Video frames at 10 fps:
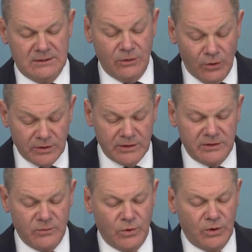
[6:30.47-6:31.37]
The
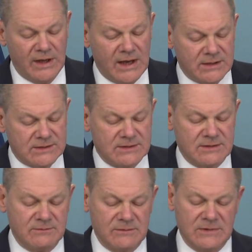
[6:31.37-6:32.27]
longer the war
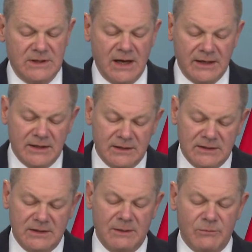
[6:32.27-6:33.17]
lasts, the higher
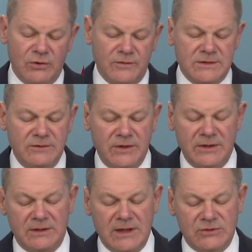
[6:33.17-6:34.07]
the number of
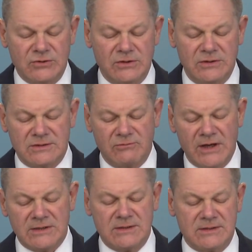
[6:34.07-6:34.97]
civilian casualties
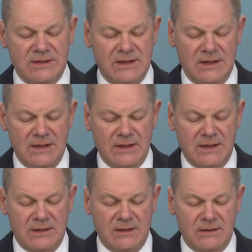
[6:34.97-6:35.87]
rises,
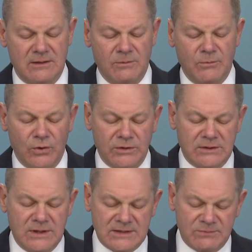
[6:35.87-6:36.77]
the more
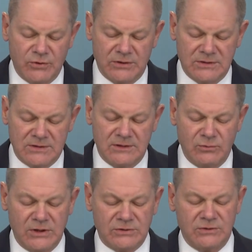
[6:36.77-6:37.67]
desperate the
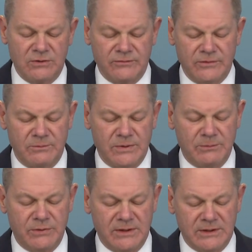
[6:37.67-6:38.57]
situation of the
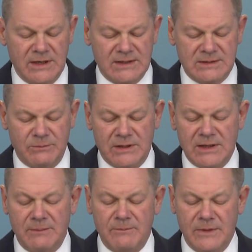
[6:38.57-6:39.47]
people in Gaza
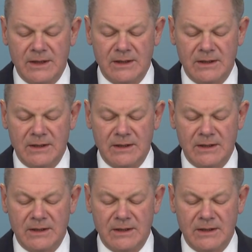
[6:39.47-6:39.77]
become,